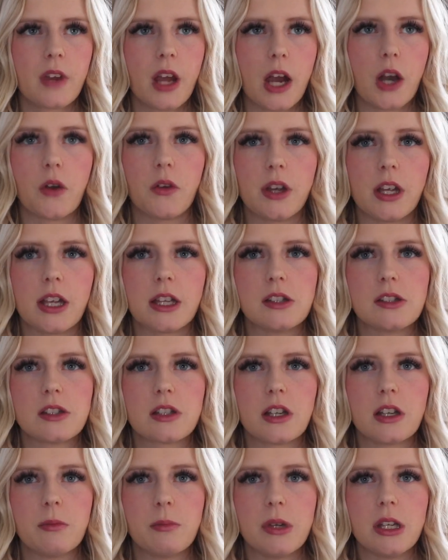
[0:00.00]
I don't think it's
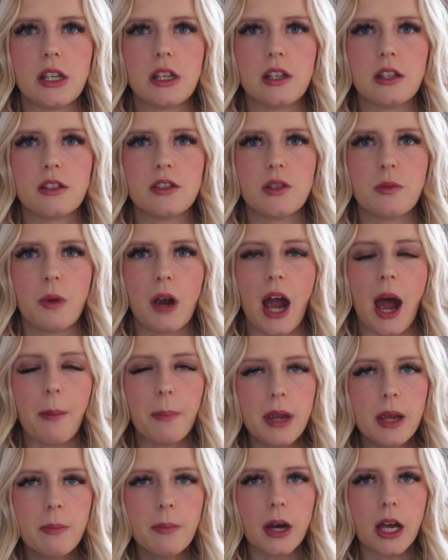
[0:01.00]
going to be super
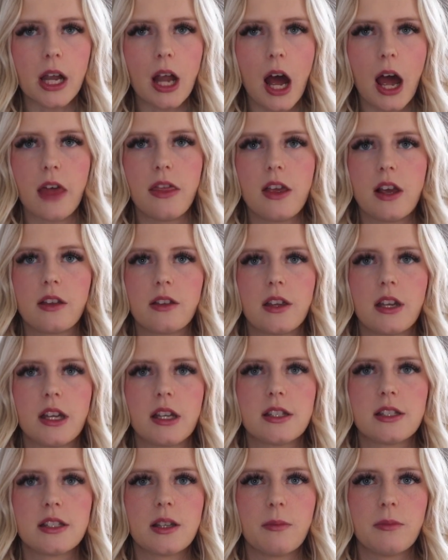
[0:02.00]
happy, but I think that
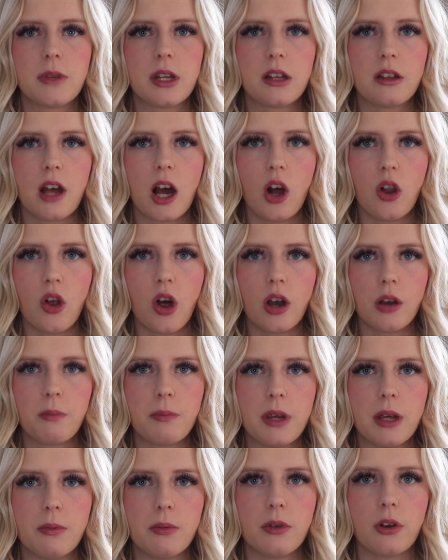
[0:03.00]
it's something that a lot
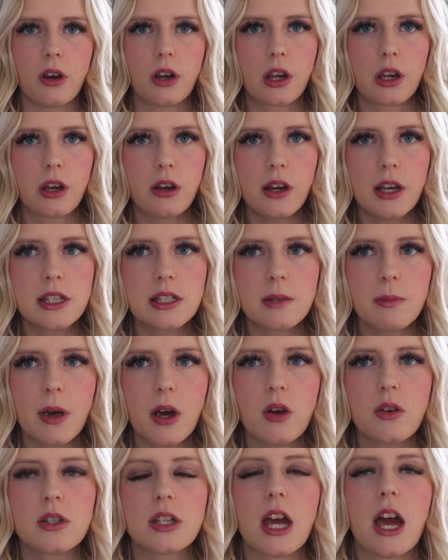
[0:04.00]
of people are curious
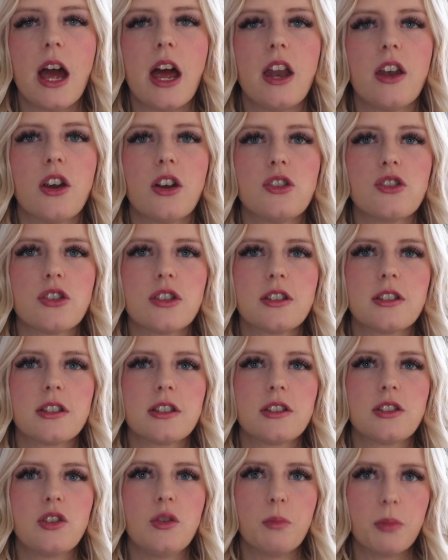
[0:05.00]
about and are
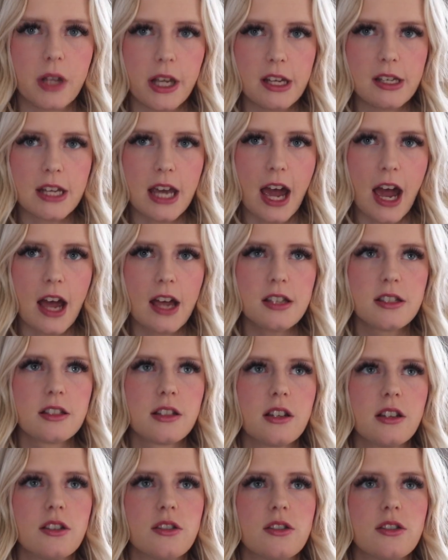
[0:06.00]
just too polite to ask.